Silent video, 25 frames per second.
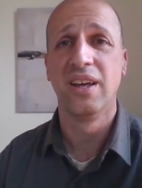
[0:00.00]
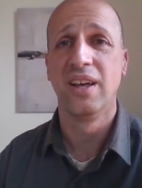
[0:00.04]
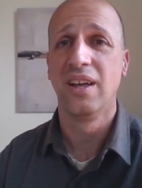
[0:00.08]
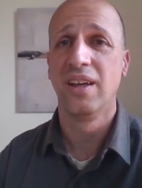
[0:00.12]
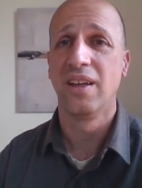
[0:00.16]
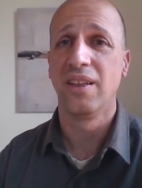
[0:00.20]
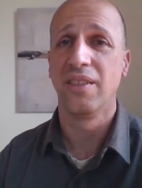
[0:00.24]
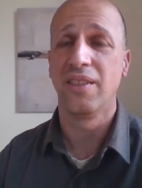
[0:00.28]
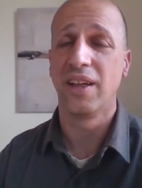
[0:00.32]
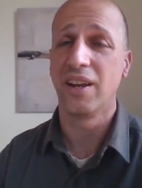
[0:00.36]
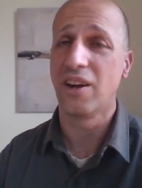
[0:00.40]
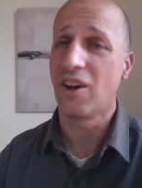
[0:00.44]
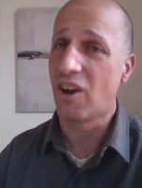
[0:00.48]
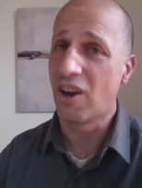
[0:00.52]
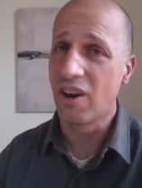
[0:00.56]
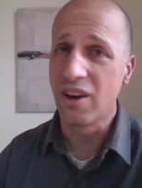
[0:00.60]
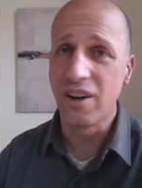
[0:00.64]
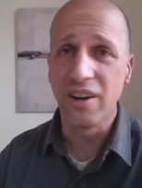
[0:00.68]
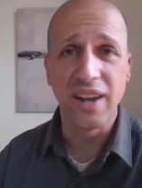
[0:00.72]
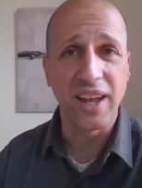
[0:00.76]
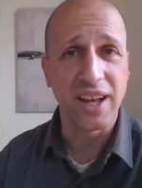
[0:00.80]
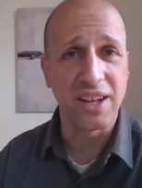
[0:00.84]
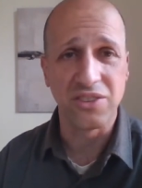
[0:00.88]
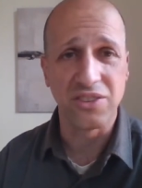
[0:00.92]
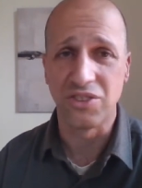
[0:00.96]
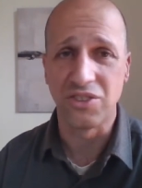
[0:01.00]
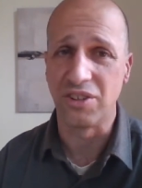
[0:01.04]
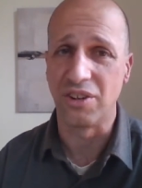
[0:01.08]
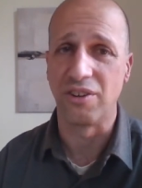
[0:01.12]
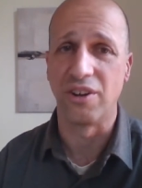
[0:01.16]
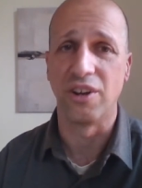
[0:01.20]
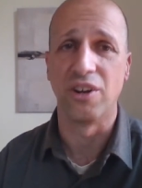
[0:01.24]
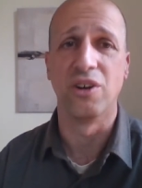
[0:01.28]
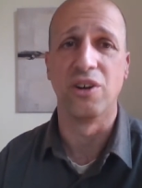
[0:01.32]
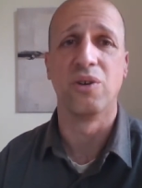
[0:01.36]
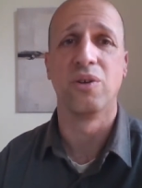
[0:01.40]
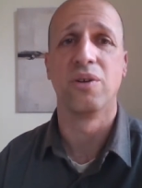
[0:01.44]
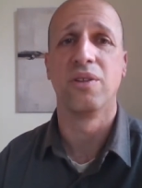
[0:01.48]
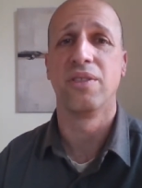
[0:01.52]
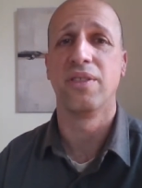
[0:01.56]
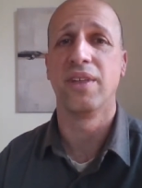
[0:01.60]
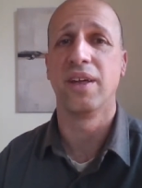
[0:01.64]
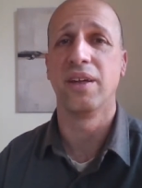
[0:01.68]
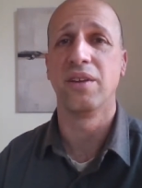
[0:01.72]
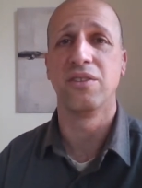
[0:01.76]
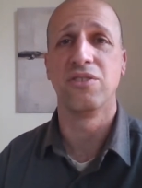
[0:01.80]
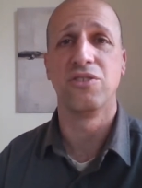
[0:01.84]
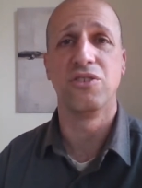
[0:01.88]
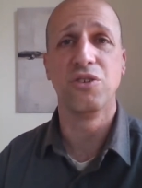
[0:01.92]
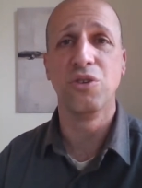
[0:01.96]
that are net zero,
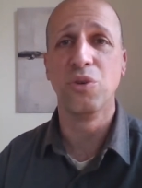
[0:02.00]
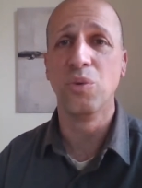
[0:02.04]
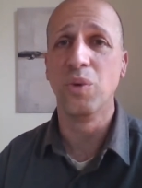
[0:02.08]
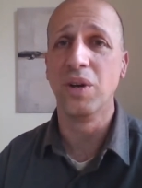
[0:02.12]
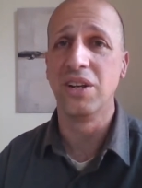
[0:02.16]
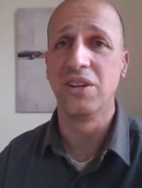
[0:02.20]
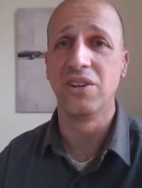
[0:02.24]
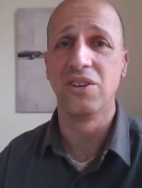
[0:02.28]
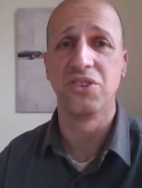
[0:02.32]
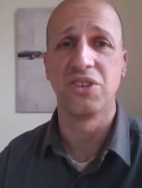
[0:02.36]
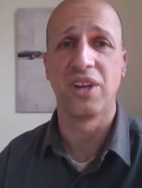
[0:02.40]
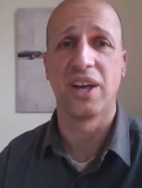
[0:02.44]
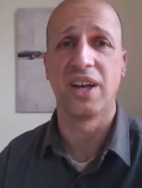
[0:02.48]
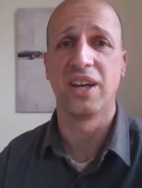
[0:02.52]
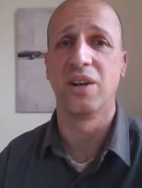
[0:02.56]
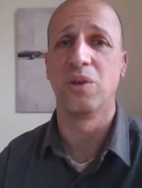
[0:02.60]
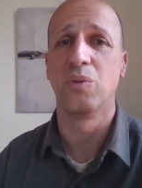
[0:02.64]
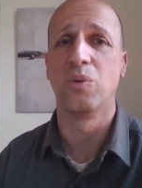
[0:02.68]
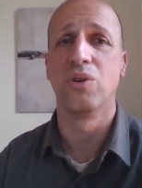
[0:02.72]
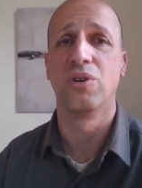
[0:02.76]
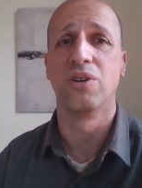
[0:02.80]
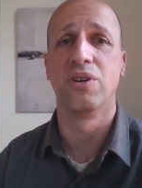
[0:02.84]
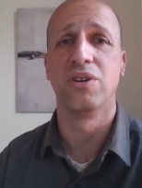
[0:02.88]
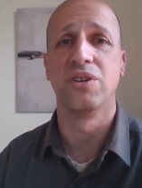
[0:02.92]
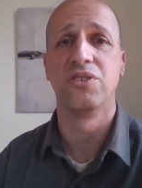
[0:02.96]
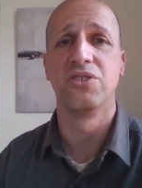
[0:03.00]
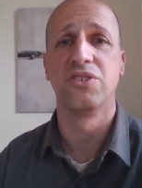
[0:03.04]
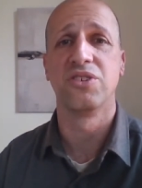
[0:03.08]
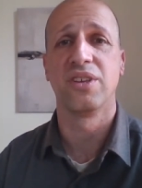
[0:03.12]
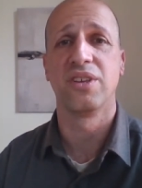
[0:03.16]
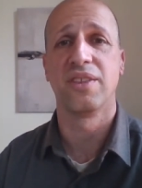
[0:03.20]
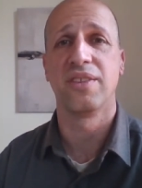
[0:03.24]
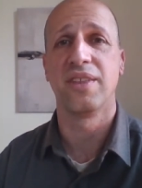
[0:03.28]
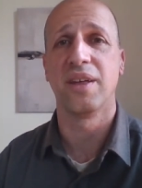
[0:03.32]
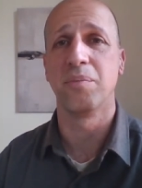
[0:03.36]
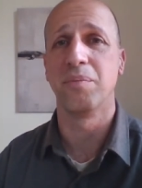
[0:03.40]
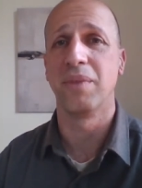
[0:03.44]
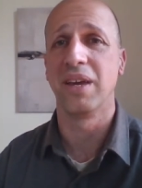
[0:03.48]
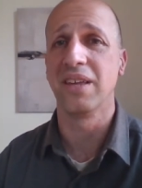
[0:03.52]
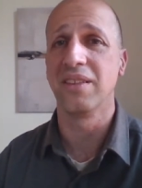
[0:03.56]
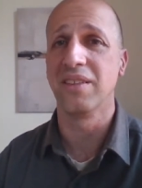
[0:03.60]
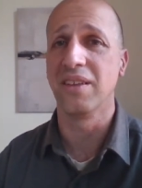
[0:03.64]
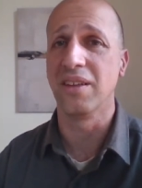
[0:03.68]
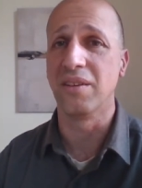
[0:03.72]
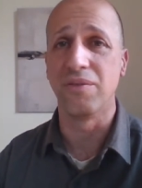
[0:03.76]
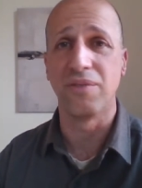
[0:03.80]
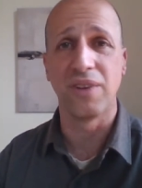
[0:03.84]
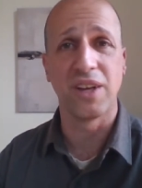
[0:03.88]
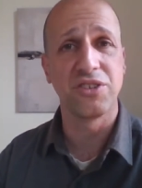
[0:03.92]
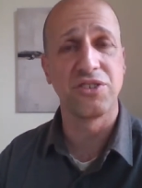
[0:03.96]
that do win design awards, that make the
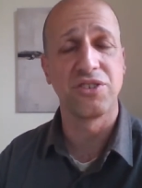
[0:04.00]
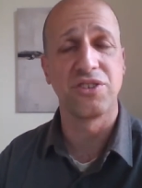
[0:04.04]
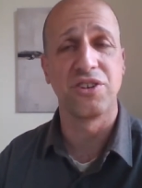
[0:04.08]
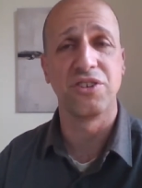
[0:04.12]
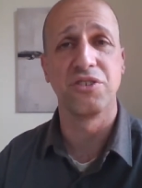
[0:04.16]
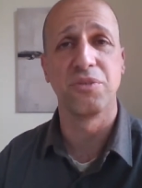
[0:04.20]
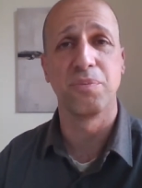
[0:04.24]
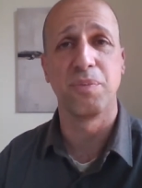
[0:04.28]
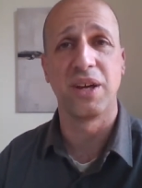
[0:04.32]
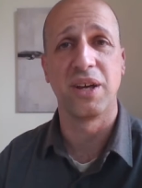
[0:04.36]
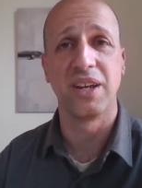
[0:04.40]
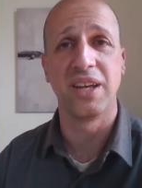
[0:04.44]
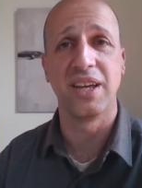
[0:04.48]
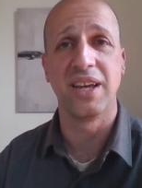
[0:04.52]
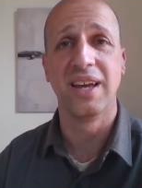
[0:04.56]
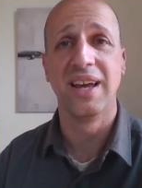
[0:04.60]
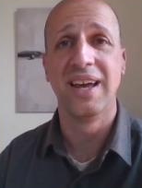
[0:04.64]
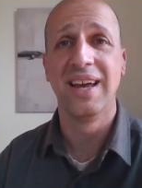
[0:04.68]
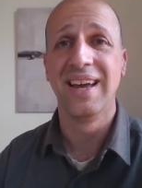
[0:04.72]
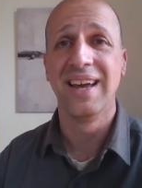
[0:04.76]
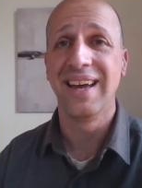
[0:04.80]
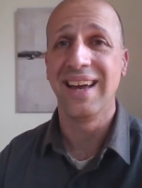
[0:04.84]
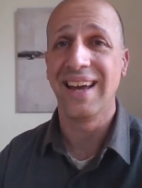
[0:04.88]
investors money,